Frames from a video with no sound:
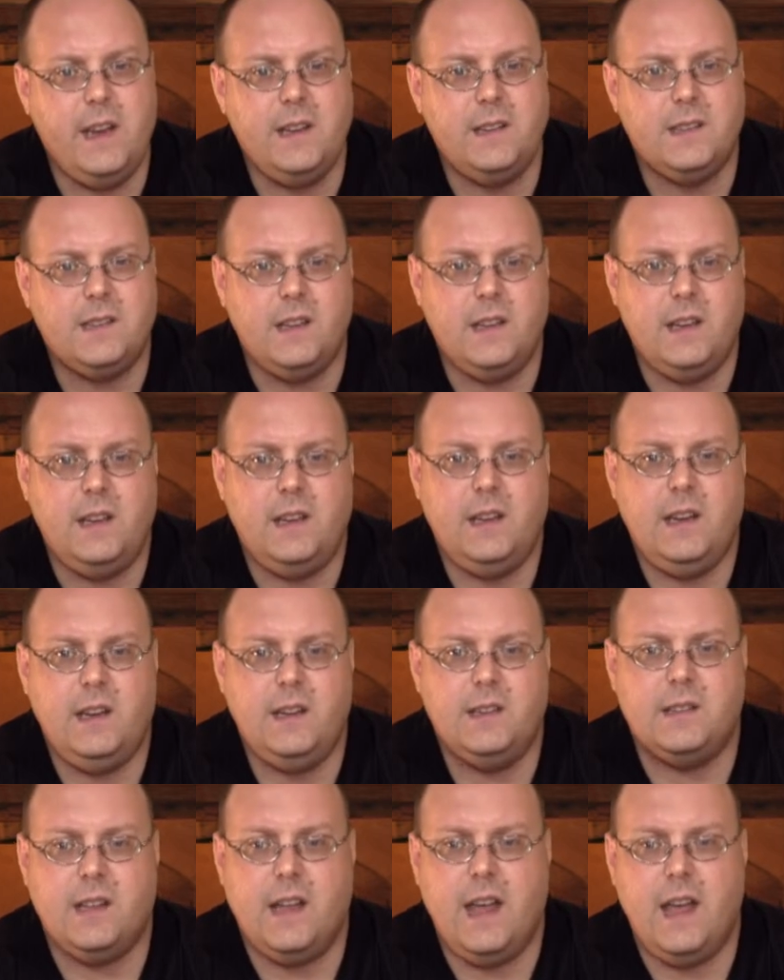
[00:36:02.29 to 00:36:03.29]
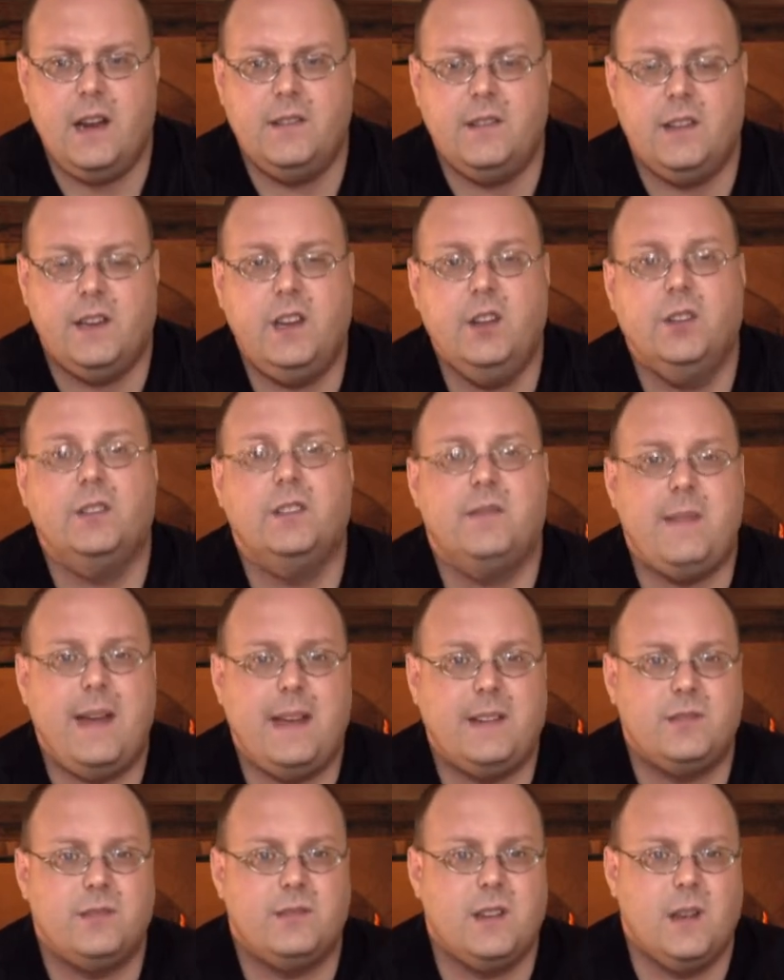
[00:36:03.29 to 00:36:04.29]
He's the he's the head of the Guild of
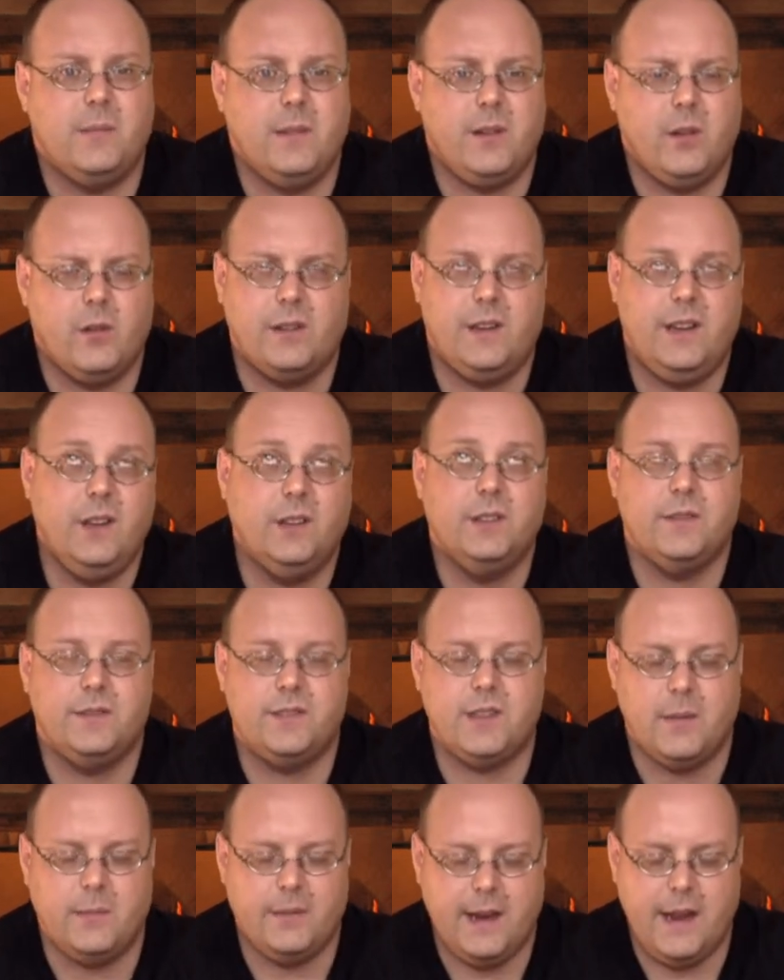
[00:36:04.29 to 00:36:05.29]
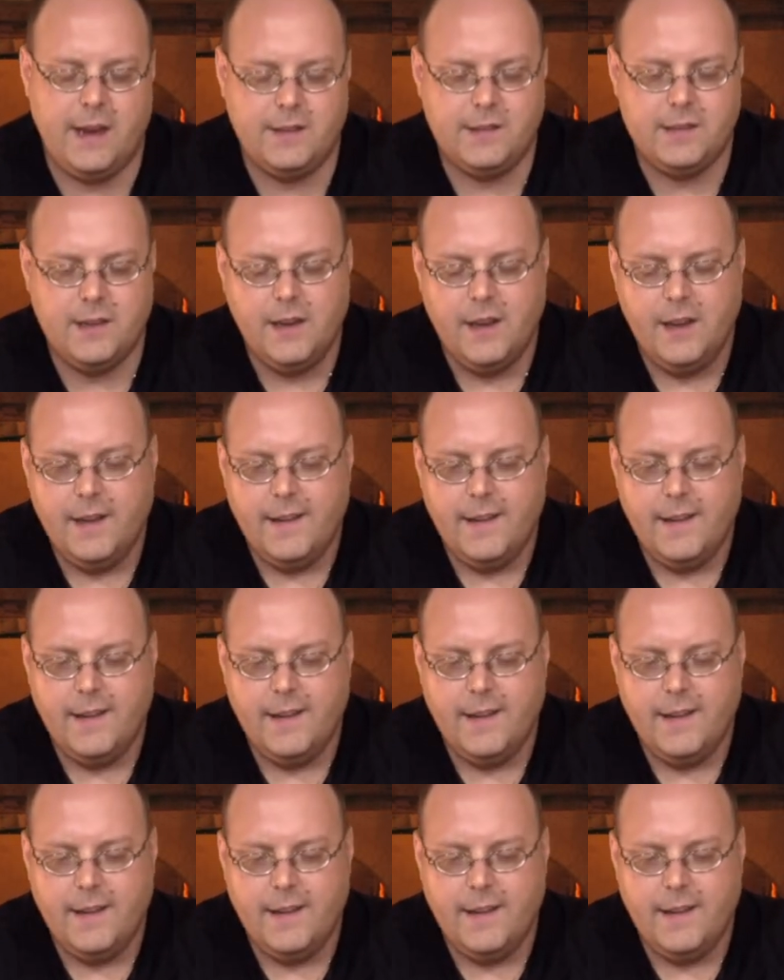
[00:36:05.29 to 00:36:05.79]
Master Som- or Guild of Sommeliers,